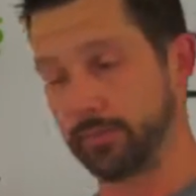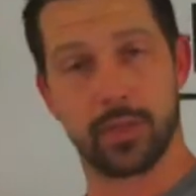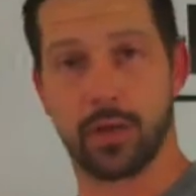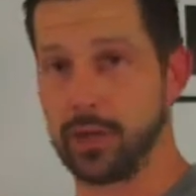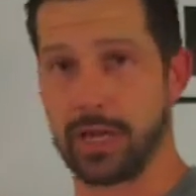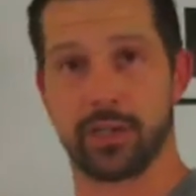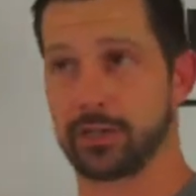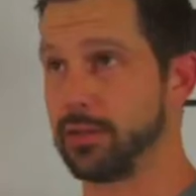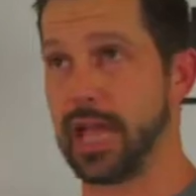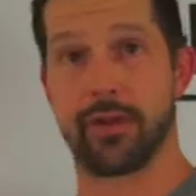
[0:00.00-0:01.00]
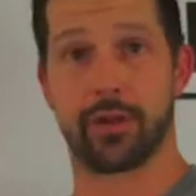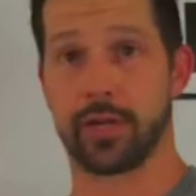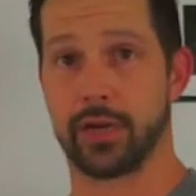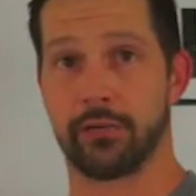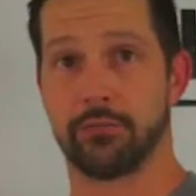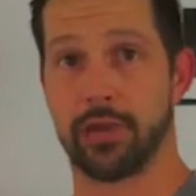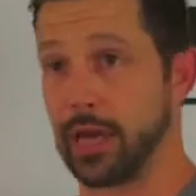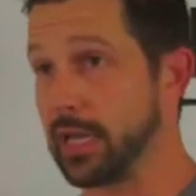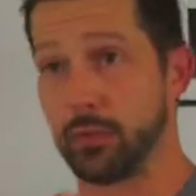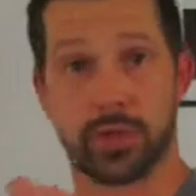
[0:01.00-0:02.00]
you know, and just have it on here.
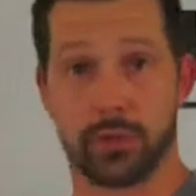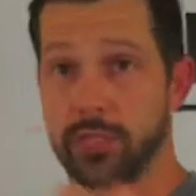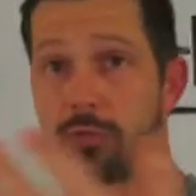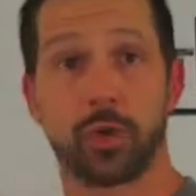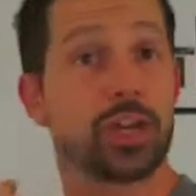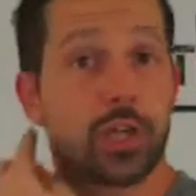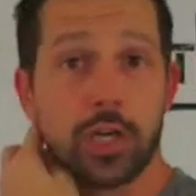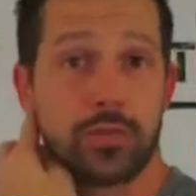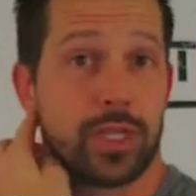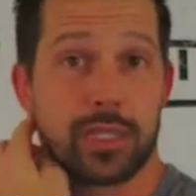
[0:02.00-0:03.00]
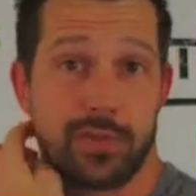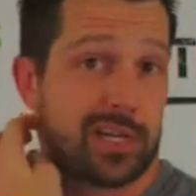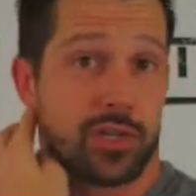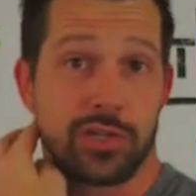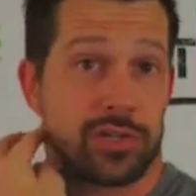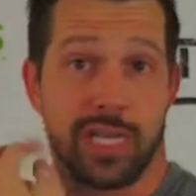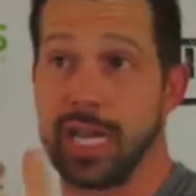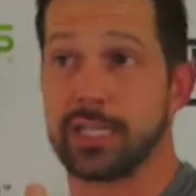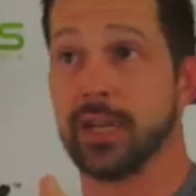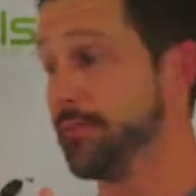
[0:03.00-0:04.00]
And again, we're doing this free of charge for you guys. We're not charging you
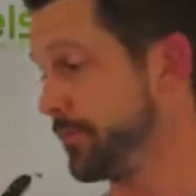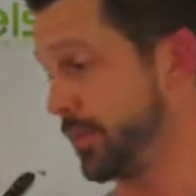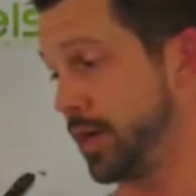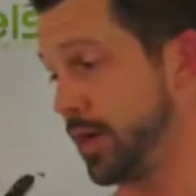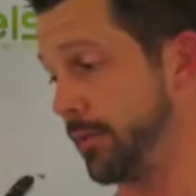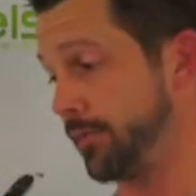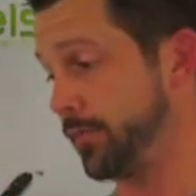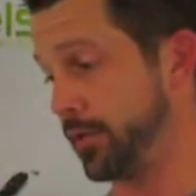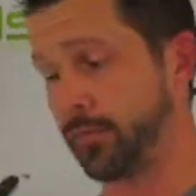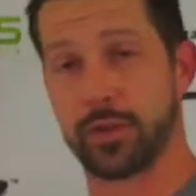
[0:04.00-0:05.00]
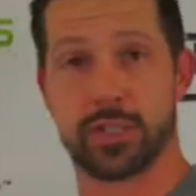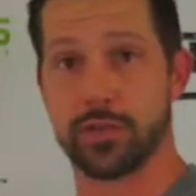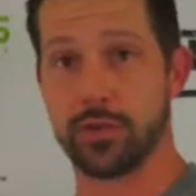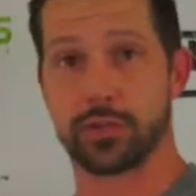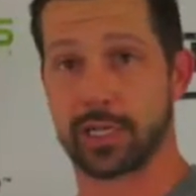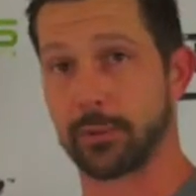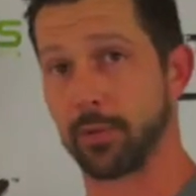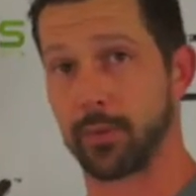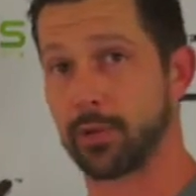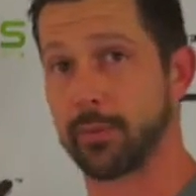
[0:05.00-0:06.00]
guys for this new sticker
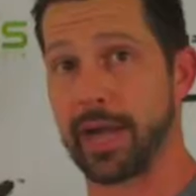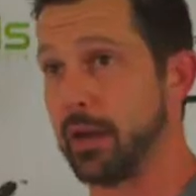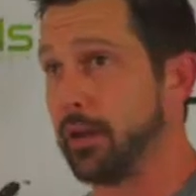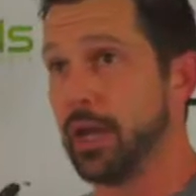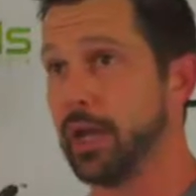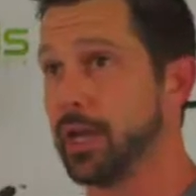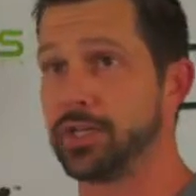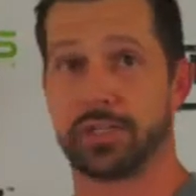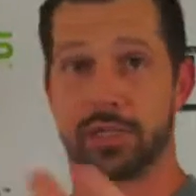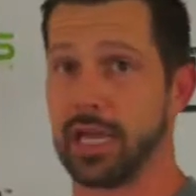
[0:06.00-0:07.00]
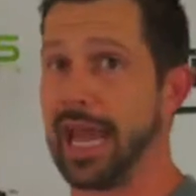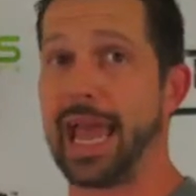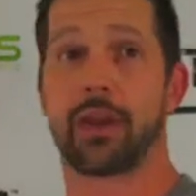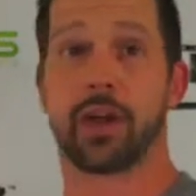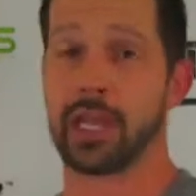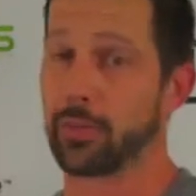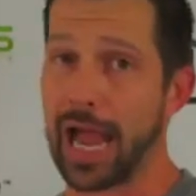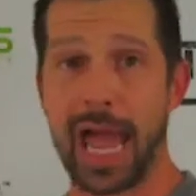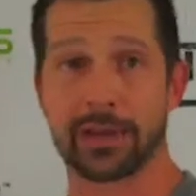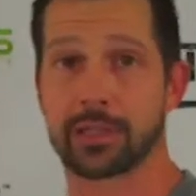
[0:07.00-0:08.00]
program coming out. It's just an add-on that we're
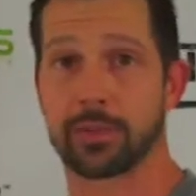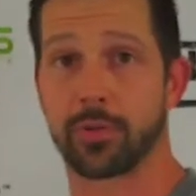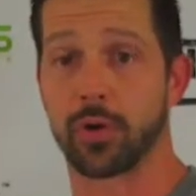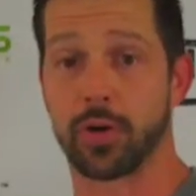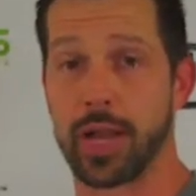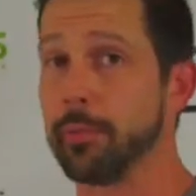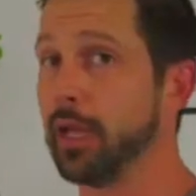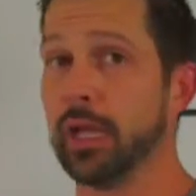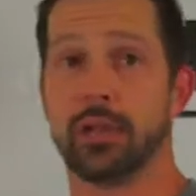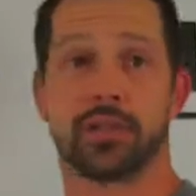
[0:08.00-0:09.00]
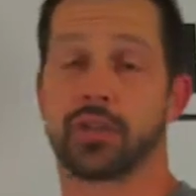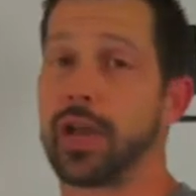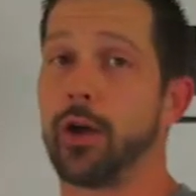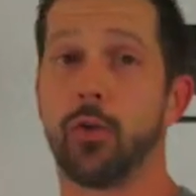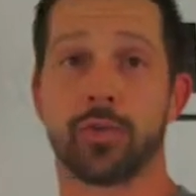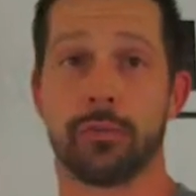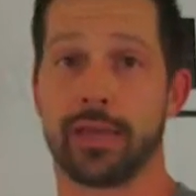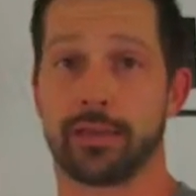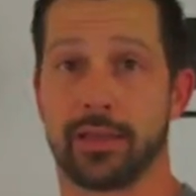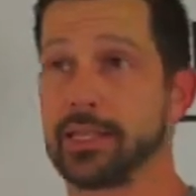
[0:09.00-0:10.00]
adding to the program to try to hopefully
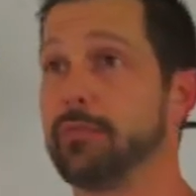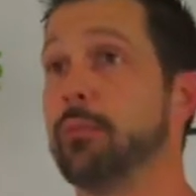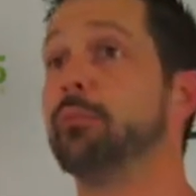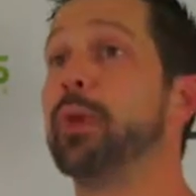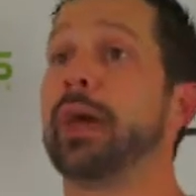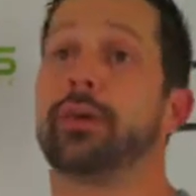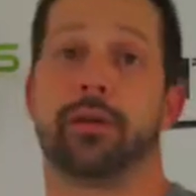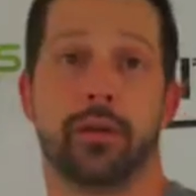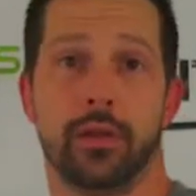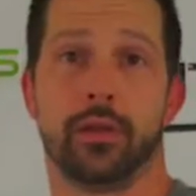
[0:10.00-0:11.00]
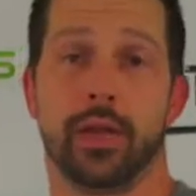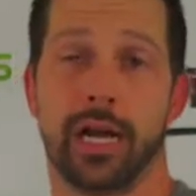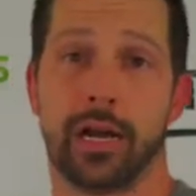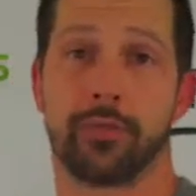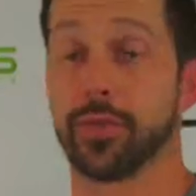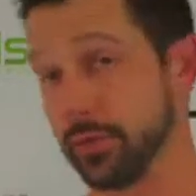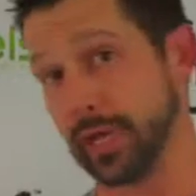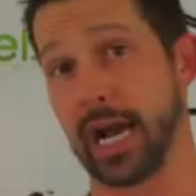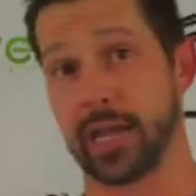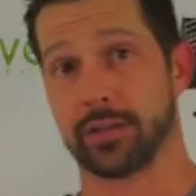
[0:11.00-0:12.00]
make things even better for you
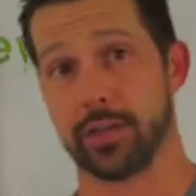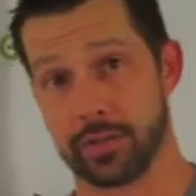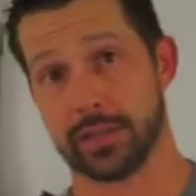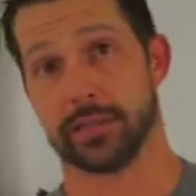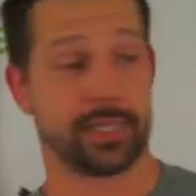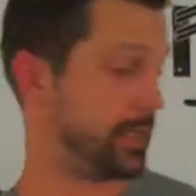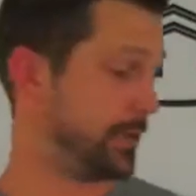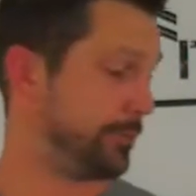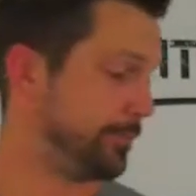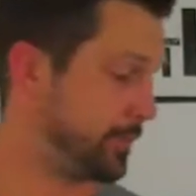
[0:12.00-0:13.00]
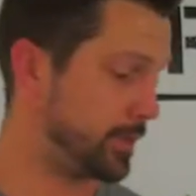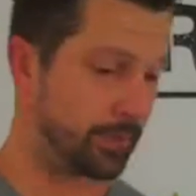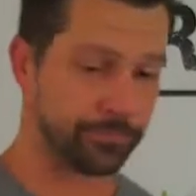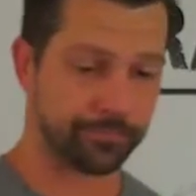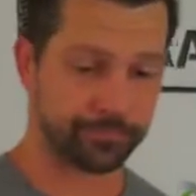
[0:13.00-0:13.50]
guys using the system. So,